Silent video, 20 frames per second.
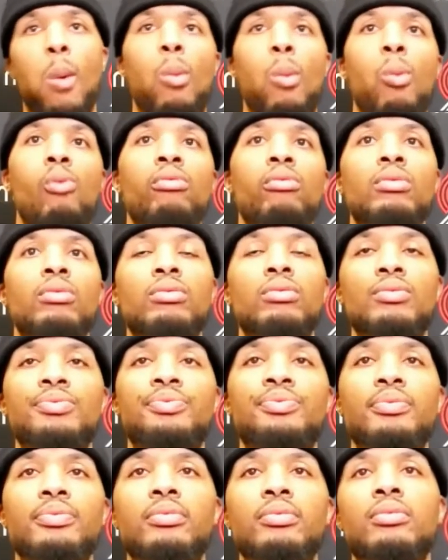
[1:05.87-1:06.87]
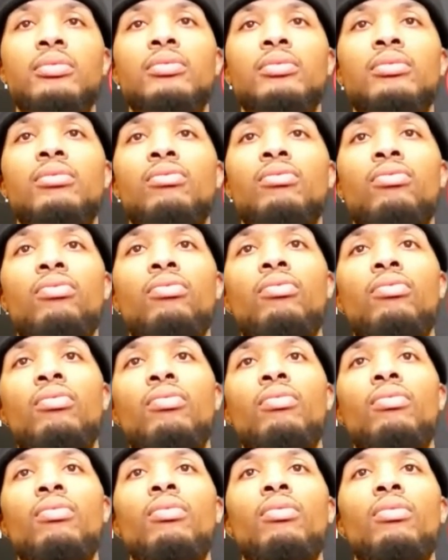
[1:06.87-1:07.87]
assist him
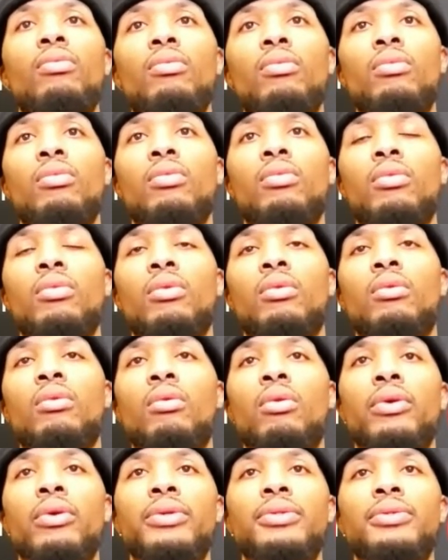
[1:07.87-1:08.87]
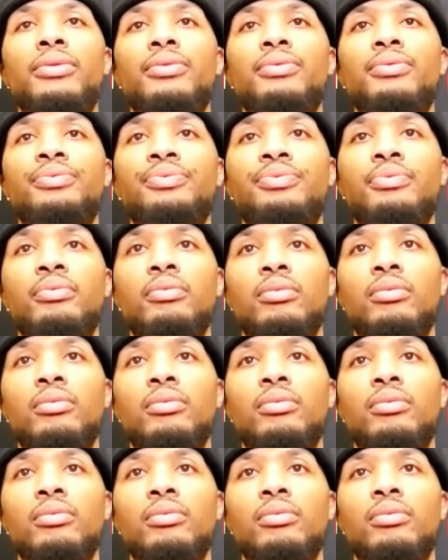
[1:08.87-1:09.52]
in dealing with that in this early season?